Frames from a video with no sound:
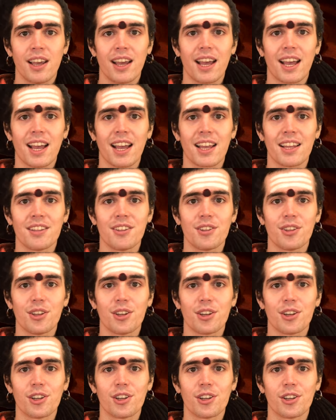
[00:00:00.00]
And
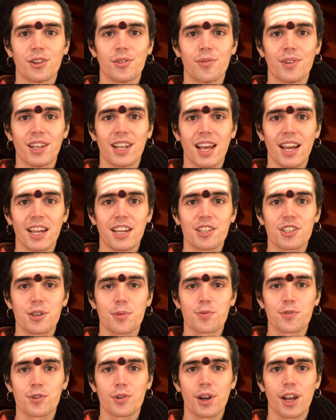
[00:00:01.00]
like,
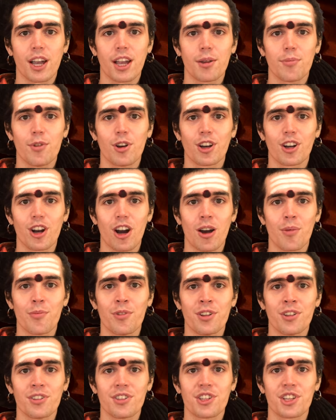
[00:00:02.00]
subscribe,
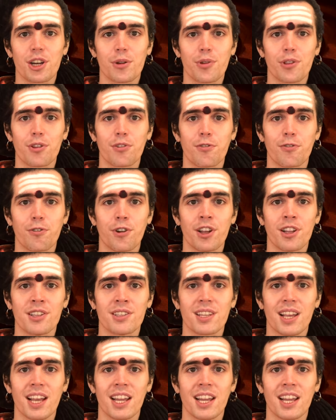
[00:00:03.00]
comment, share with your friends.